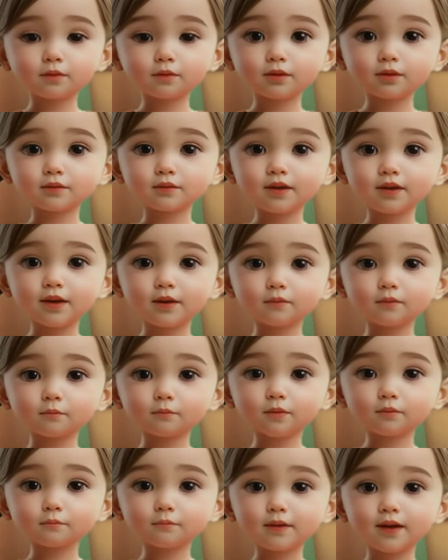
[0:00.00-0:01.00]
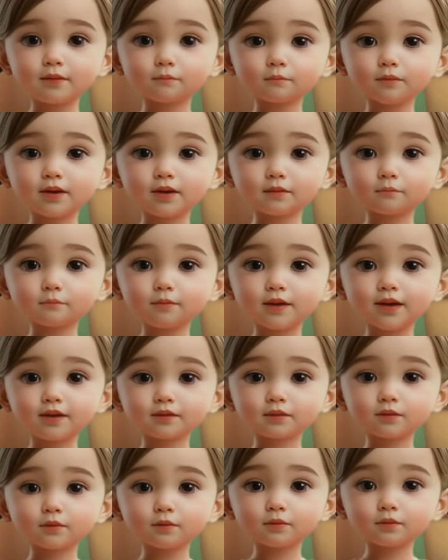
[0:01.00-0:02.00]
She tells me about the
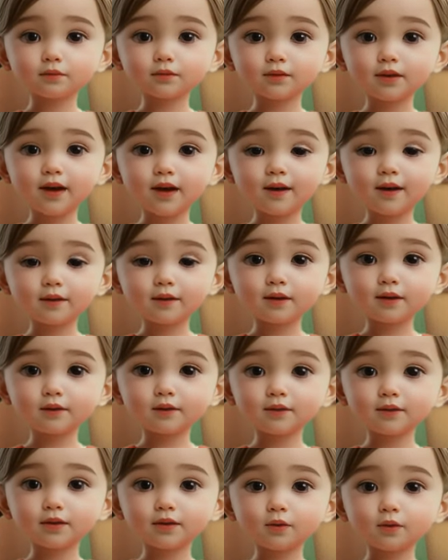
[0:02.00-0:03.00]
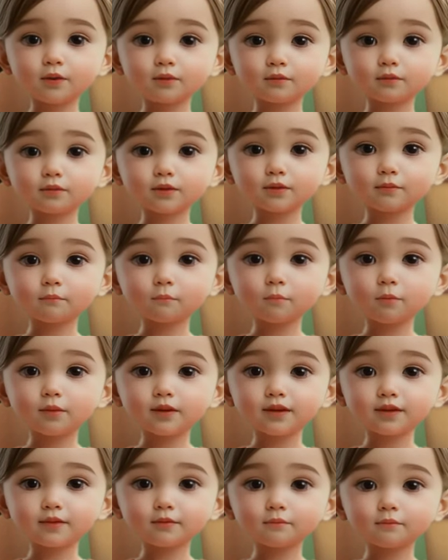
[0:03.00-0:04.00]
adventures she had and the games she
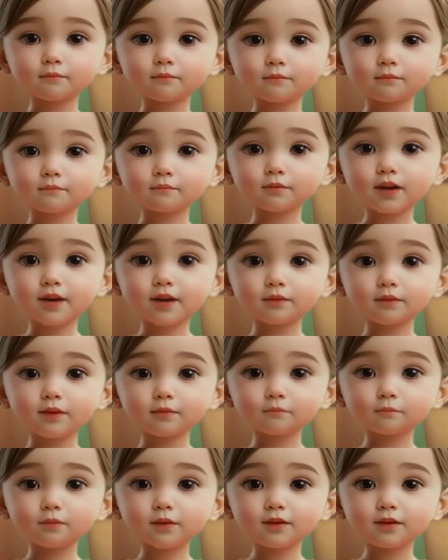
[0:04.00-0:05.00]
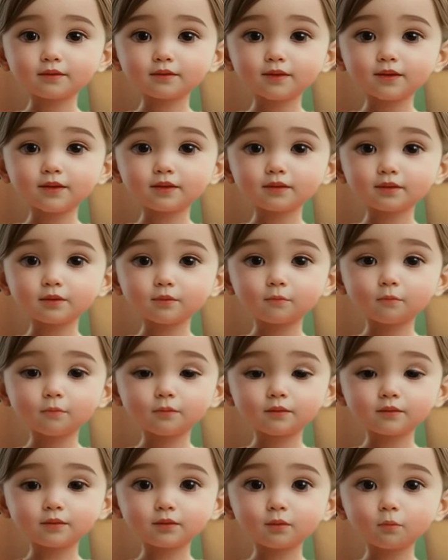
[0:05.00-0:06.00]
played. I love listening to
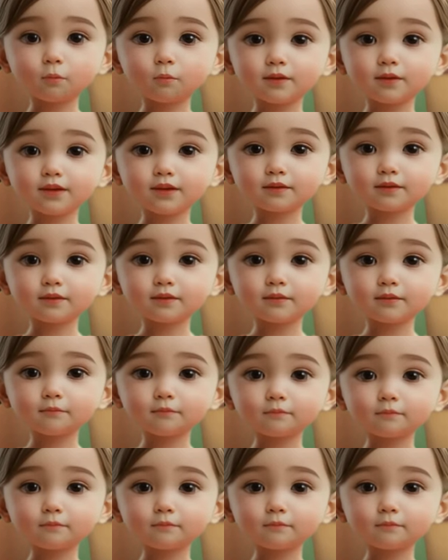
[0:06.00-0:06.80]
her stories.